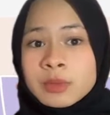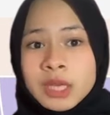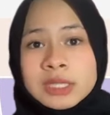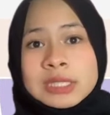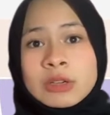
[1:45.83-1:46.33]

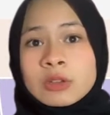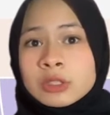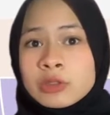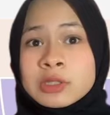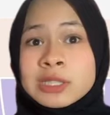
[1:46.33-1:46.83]
We can see
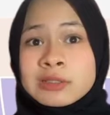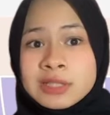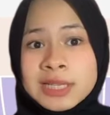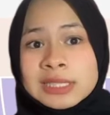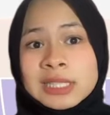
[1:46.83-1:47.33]
also the
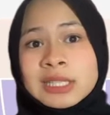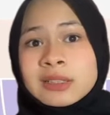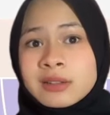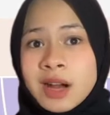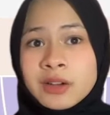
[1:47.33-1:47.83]
trends in
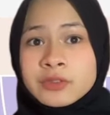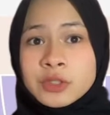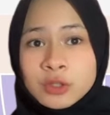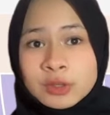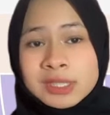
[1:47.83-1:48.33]
the
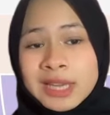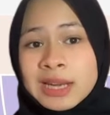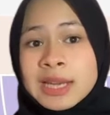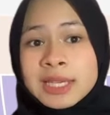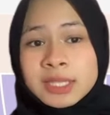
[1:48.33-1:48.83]
graph shows
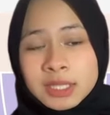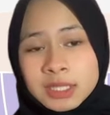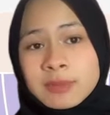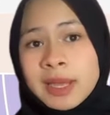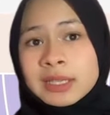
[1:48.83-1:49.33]
that
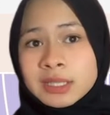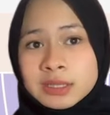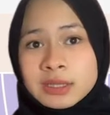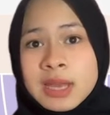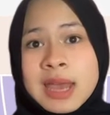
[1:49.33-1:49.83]
year by
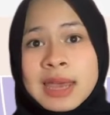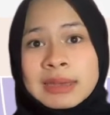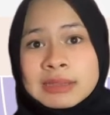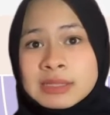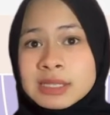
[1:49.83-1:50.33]
year,
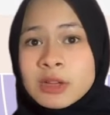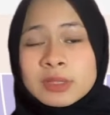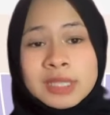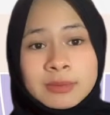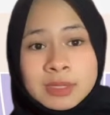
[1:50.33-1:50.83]
energy
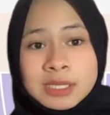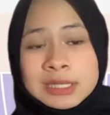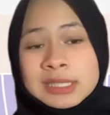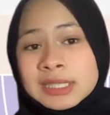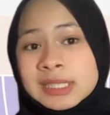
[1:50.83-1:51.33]

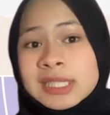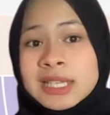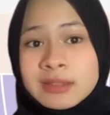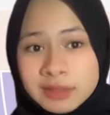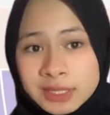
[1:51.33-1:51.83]
consumption is
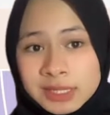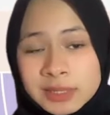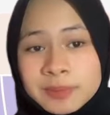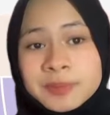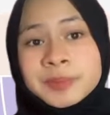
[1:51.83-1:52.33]
increased.